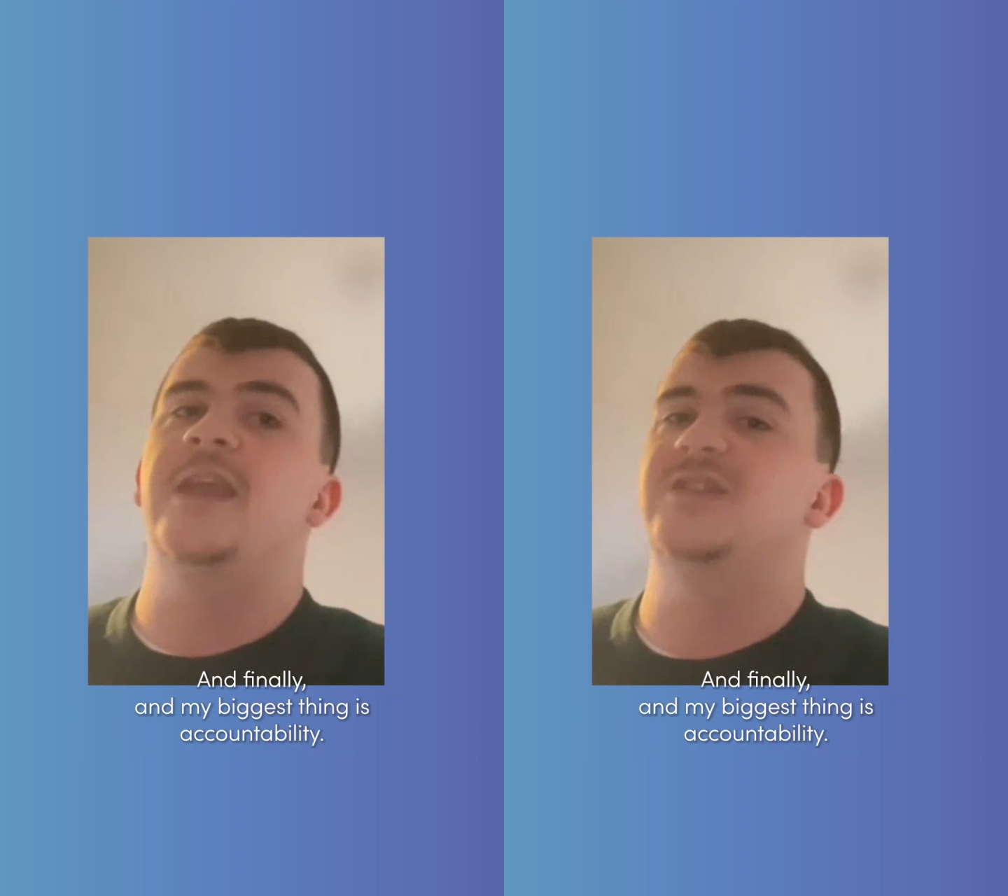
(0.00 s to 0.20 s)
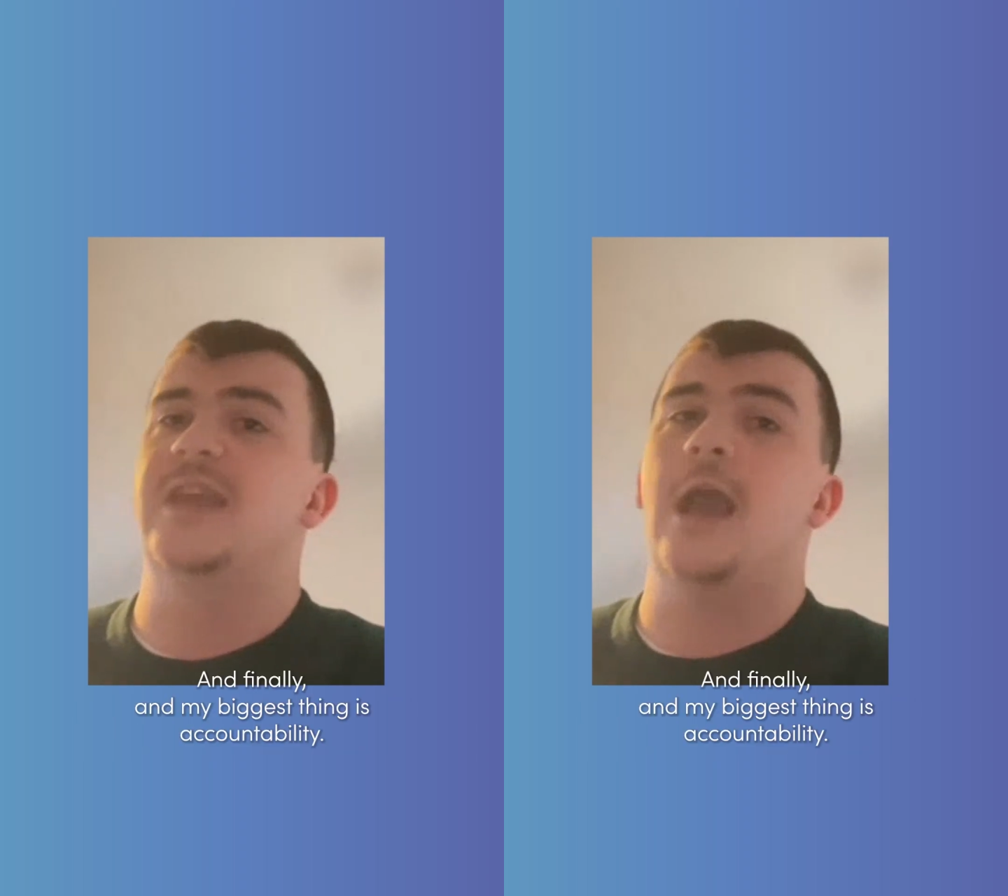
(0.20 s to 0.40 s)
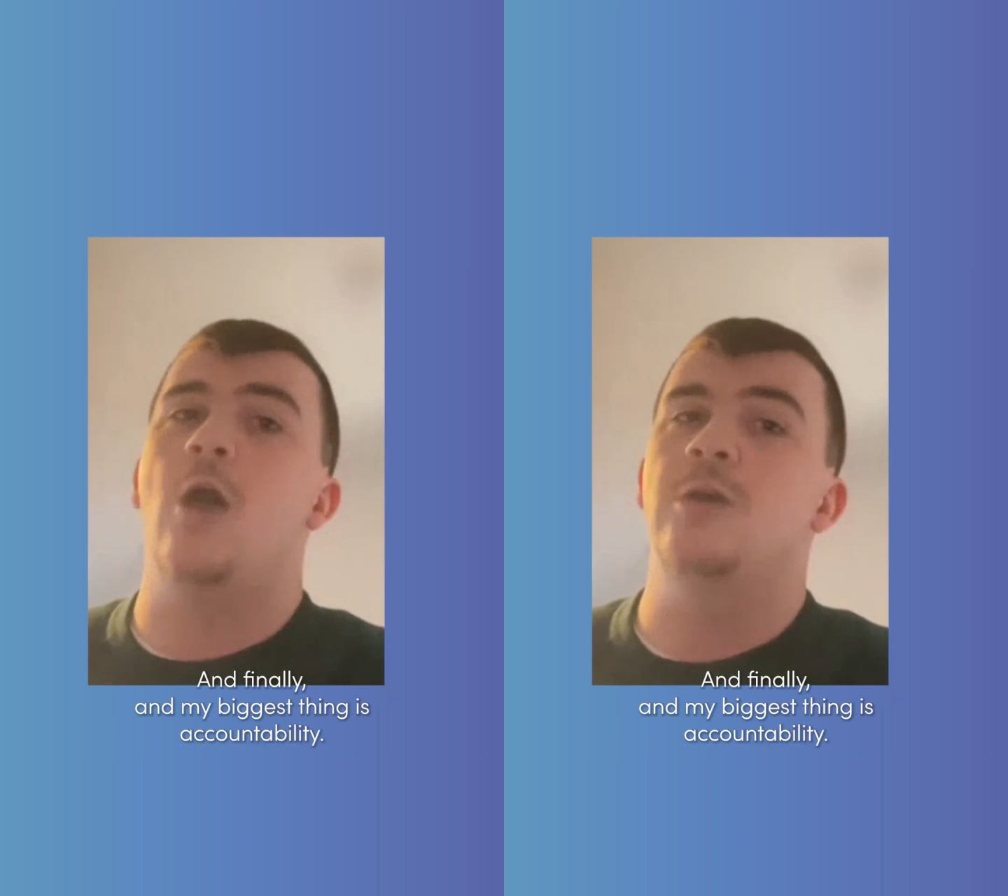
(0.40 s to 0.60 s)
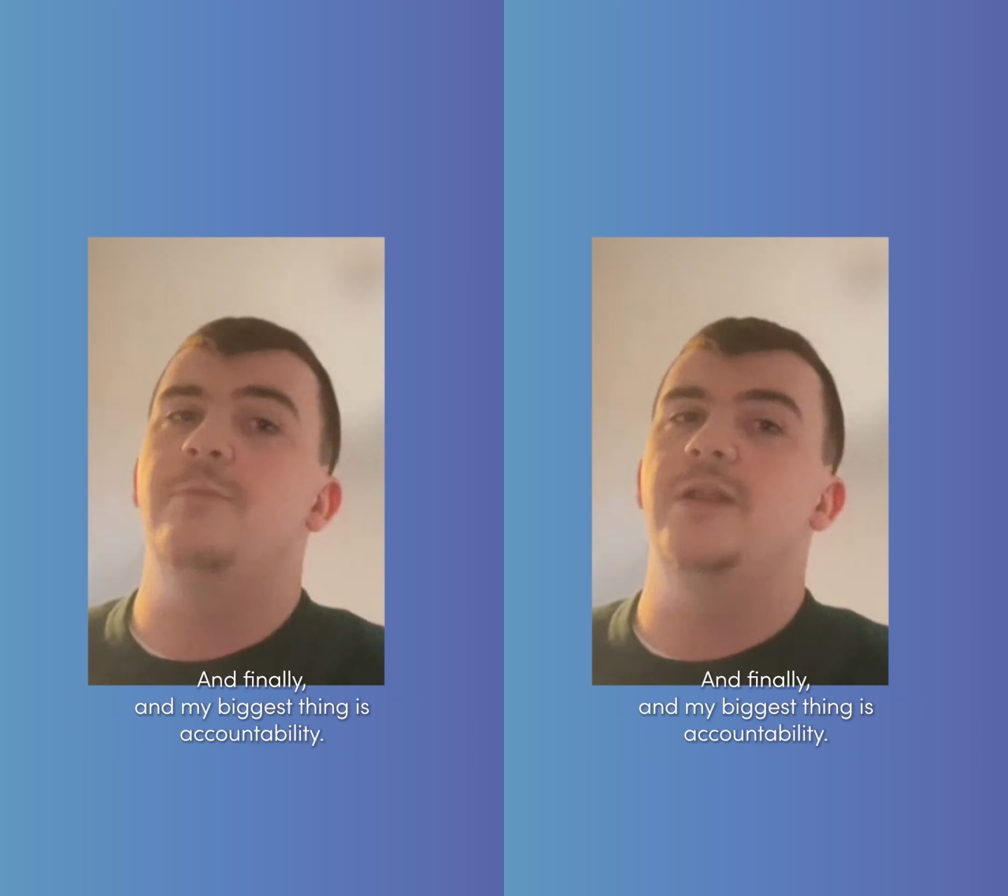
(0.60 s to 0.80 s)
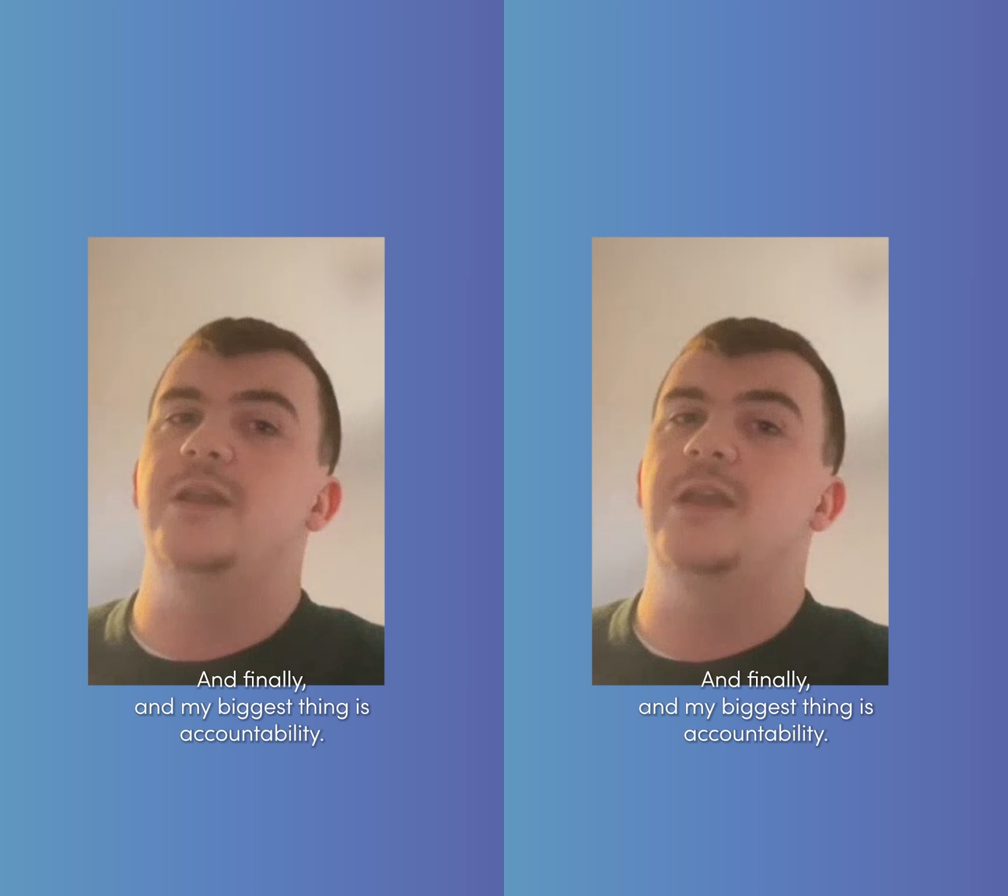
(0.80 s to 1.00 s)
is
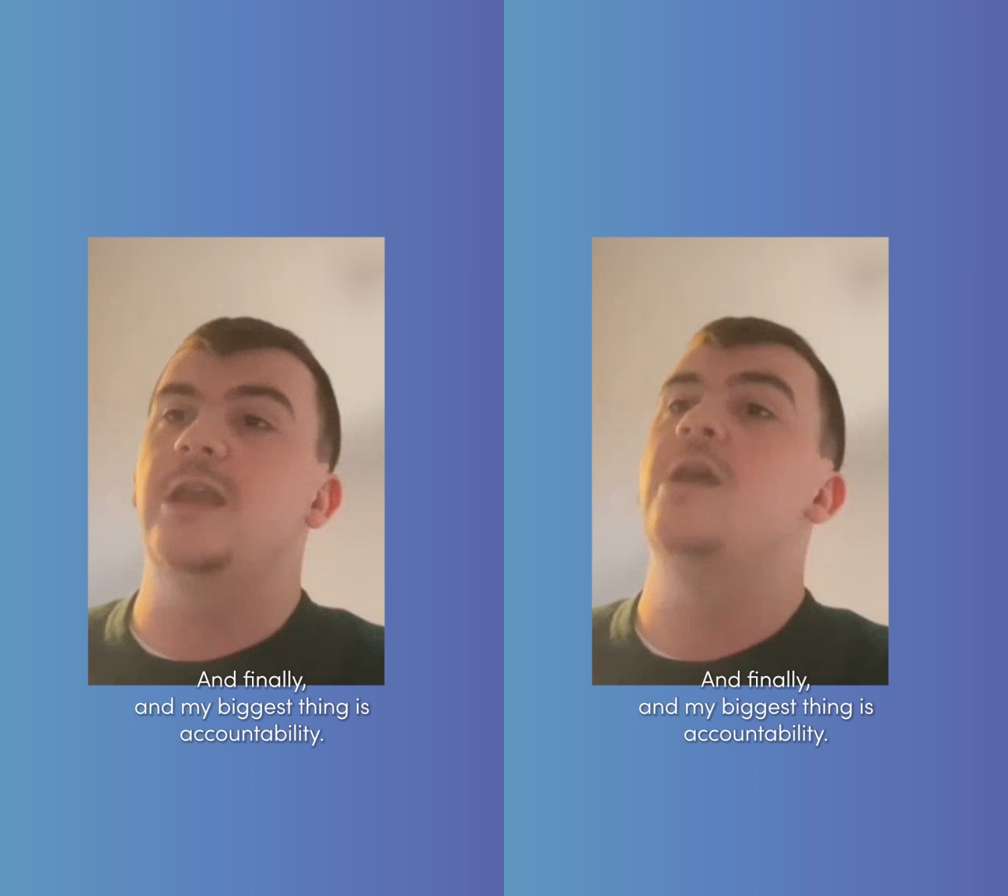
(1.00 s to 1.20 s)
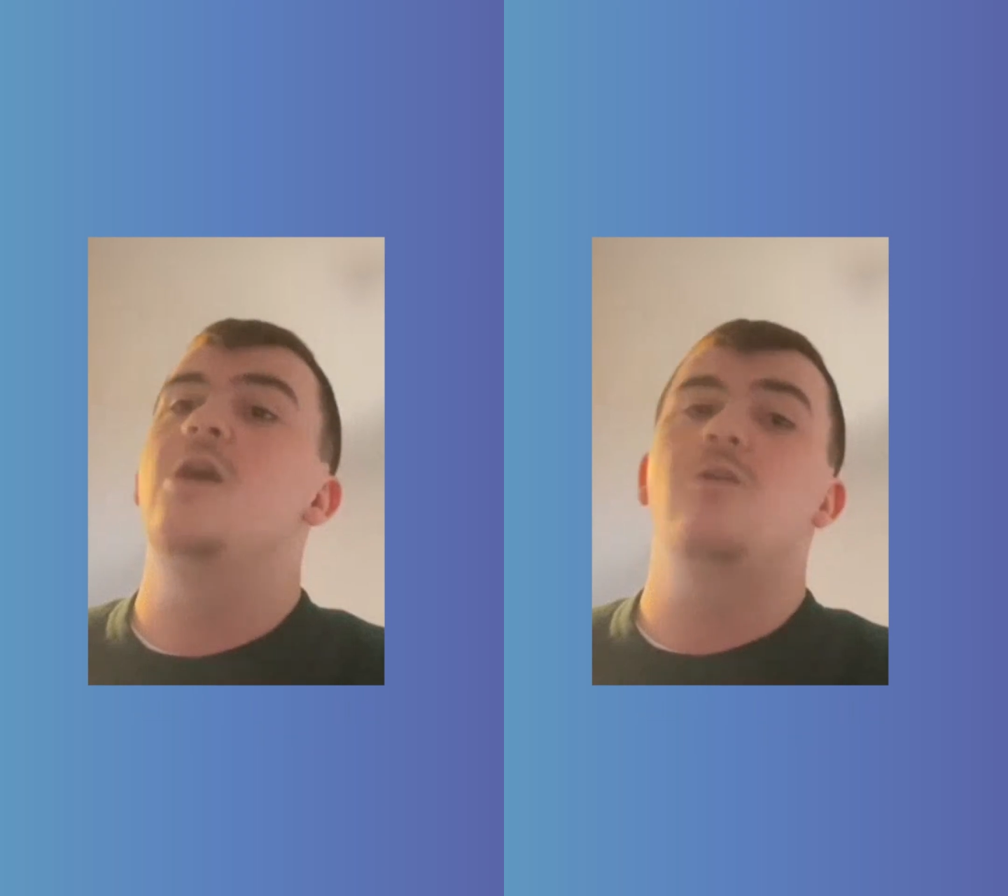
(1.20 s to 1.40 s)
accountability.